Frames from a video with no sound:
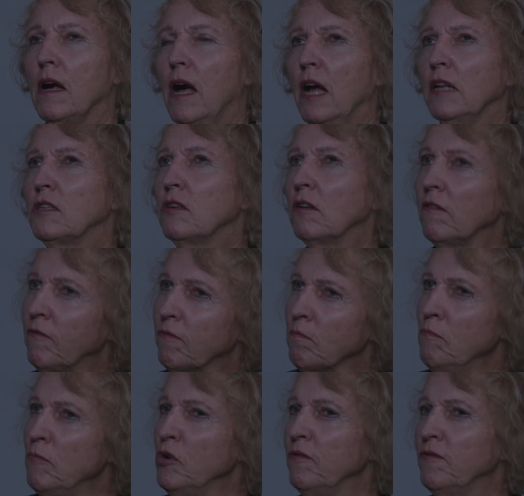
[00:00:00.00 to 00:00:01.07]
I'd sort of
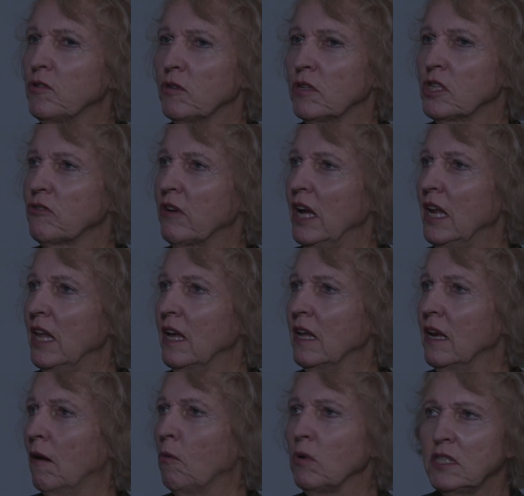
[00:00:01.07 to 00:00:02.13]
moved to Australia
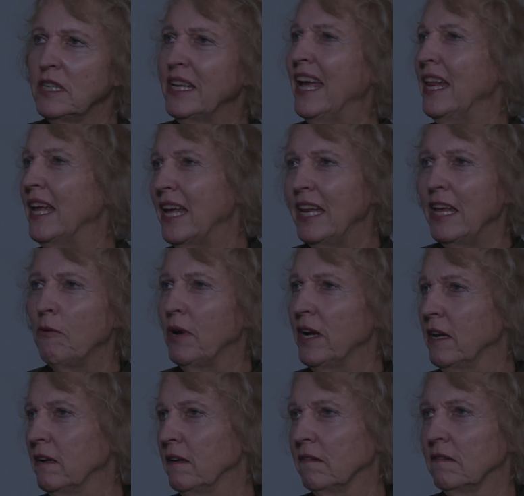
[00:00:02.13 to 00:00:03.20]
and I wasn't getting
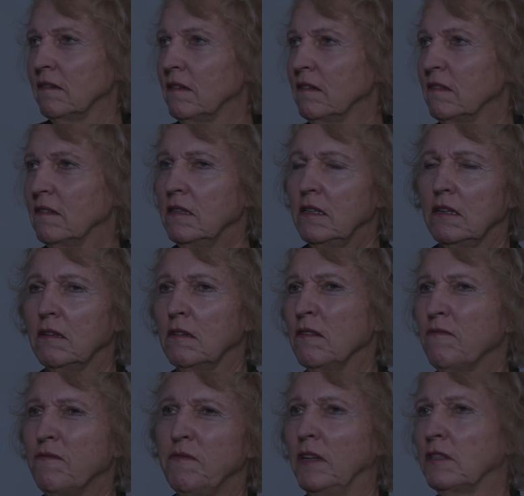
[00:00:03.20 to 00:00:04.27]
anywhere, you know,
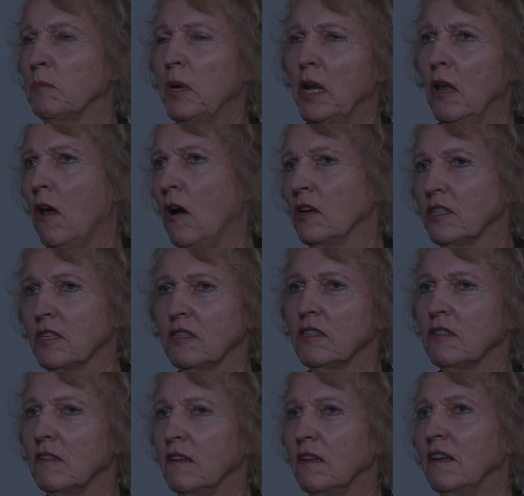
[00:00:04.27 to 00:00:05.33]
felt a bit
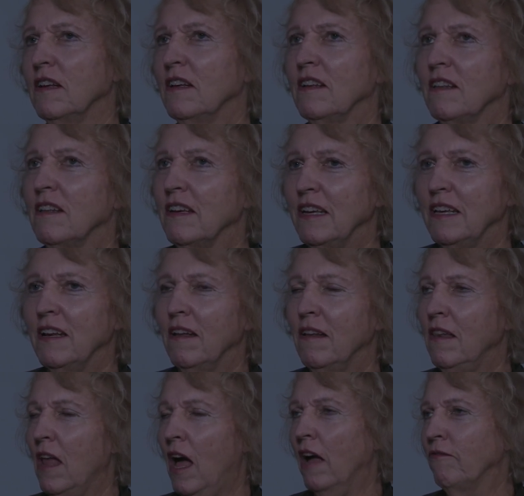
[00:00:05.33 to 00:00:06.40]
lost you know,
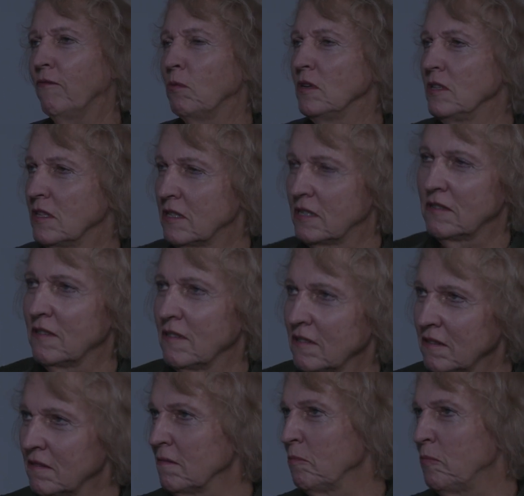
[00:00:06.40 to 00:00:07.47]
life was
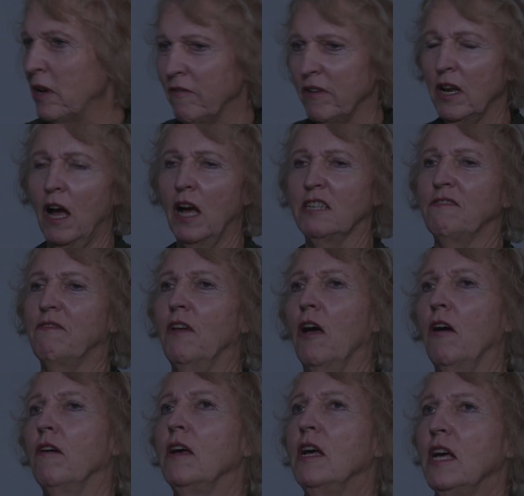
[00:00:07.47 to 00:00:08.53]
a bit of an ice flow.
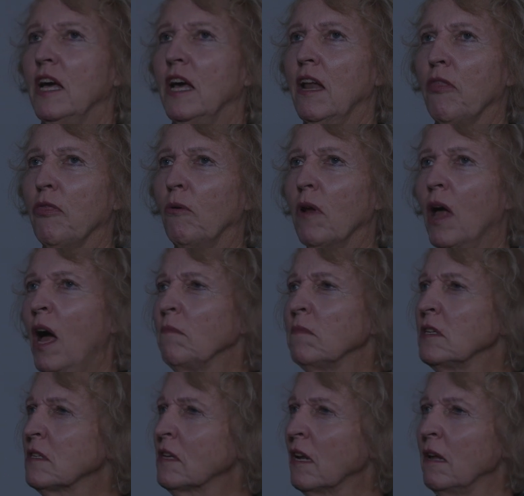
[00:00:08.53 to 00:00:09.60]
Mm, mm. And I thought, mm. I'm
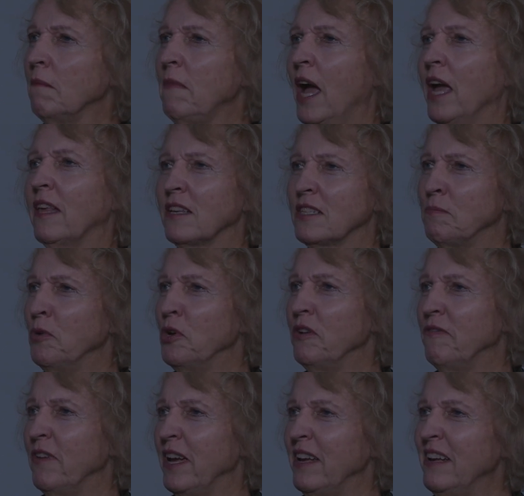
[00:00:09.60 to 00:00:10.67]
just going to make this
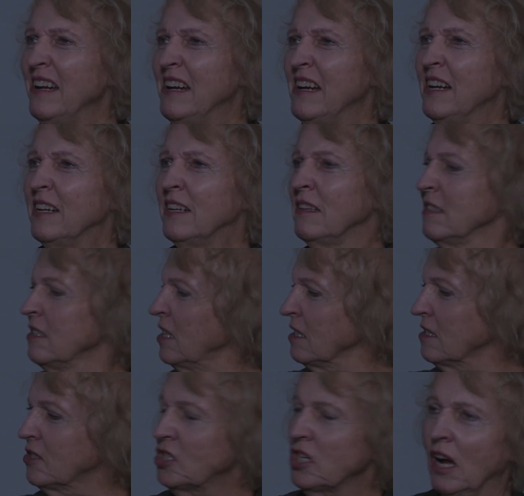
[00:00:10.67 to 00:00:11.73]
movie, mm.
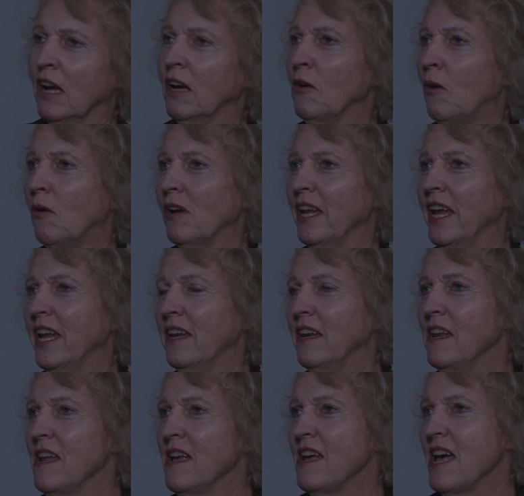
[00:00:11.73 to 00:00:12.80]
just chuck it all in,
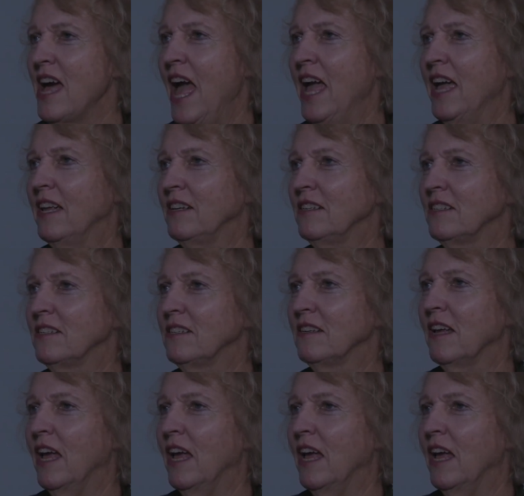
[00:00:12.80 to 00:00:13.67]
mm, and awesome.